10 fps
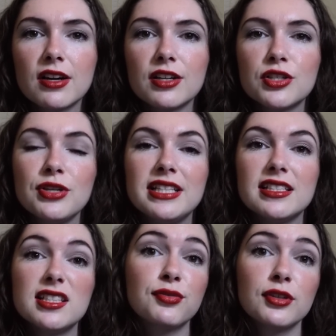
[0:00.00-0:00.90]
are
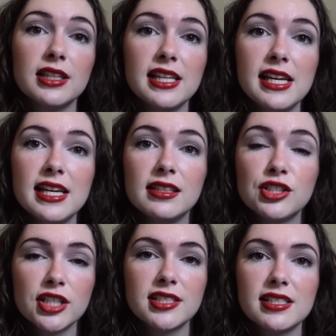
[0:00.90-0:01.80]
treated differently in the
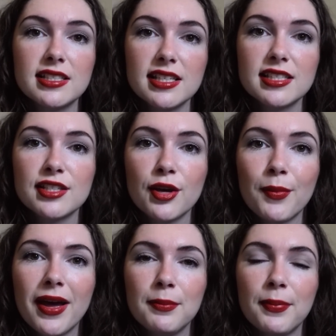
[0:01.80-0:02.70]
justice
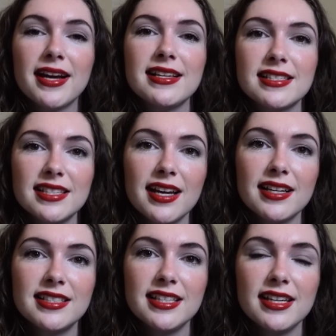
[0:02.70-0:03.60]
system and by
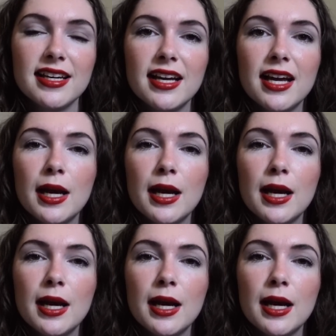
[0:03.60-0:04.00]
society.